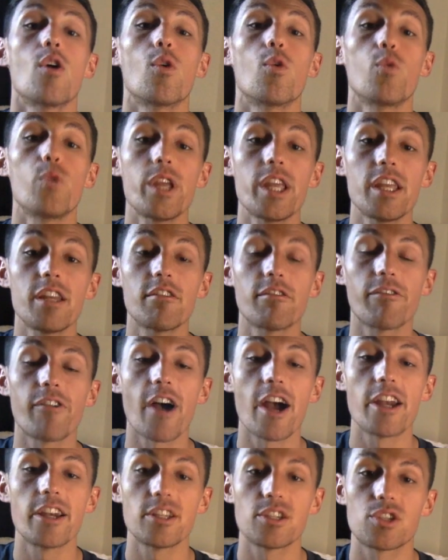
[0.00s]
we
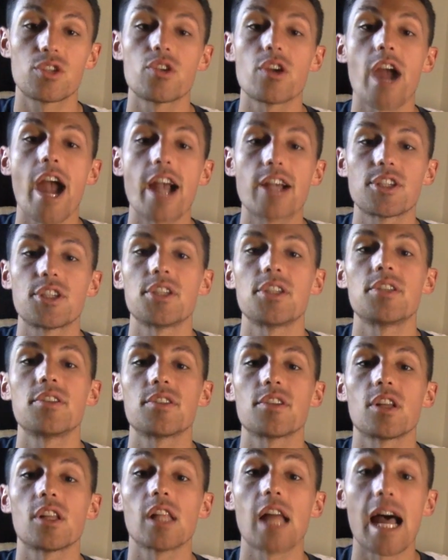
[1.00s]
define distractions
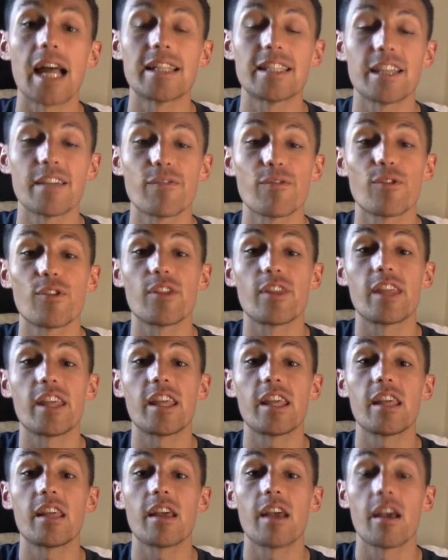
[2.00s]
a lot
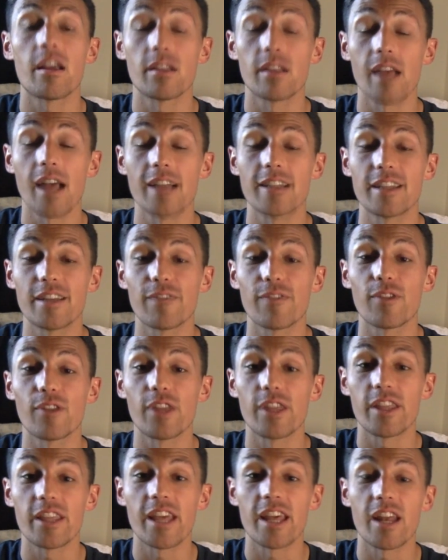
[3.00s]
differently
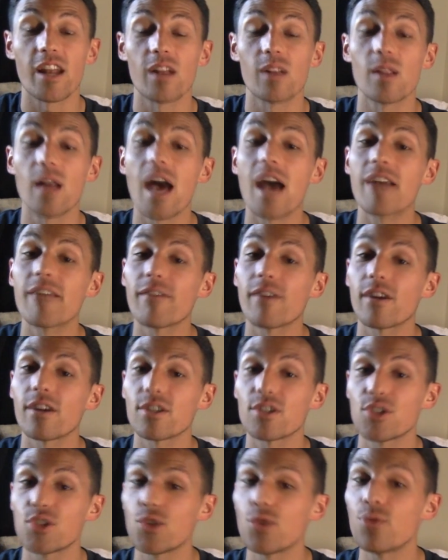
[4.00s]
than a lot of our
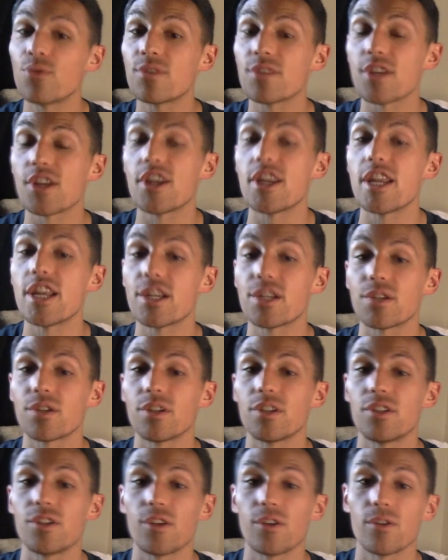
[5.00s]
students
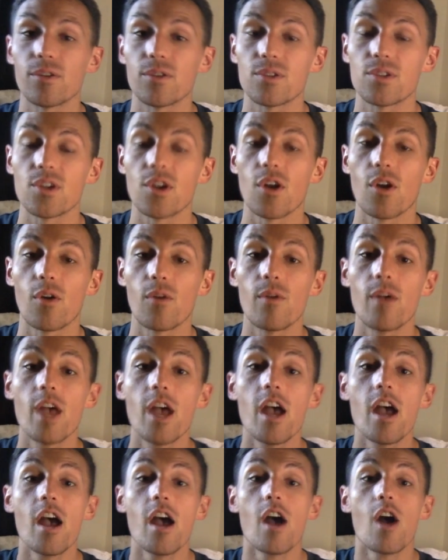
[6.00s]
initially do. So
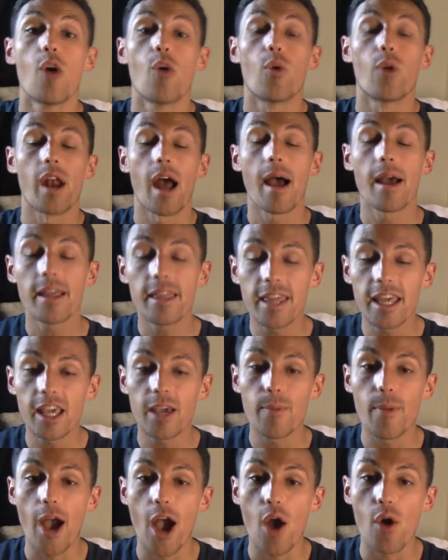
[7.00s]
when I think
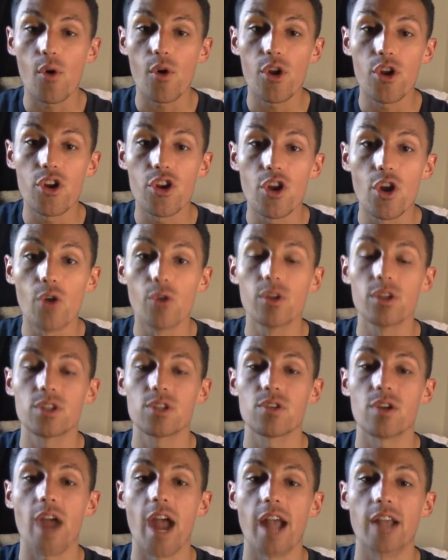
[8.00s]
about no
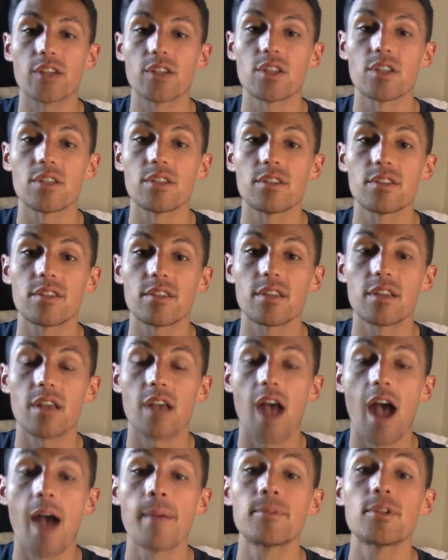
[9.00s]
distractions,
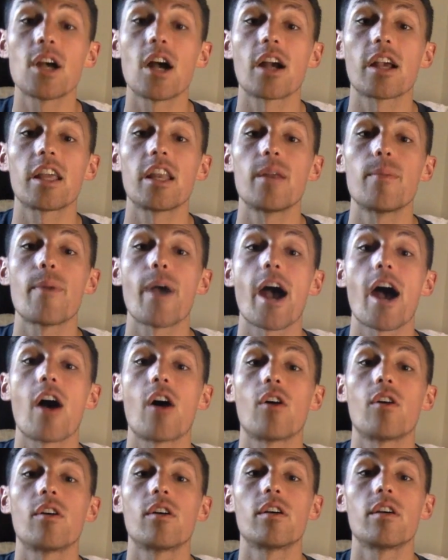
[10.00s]
I'm talking
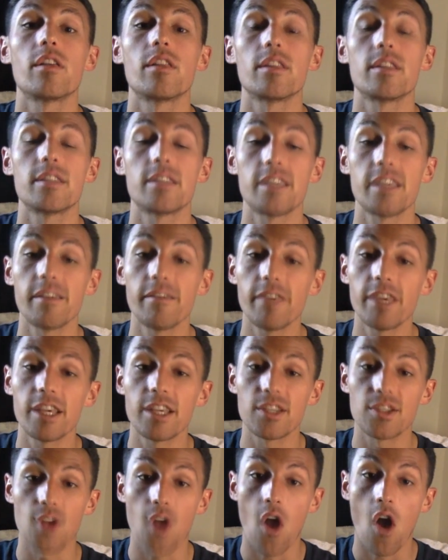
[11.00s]
about the TV
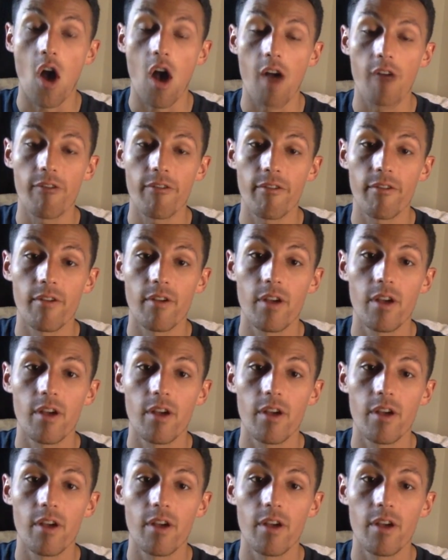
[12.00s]
is off.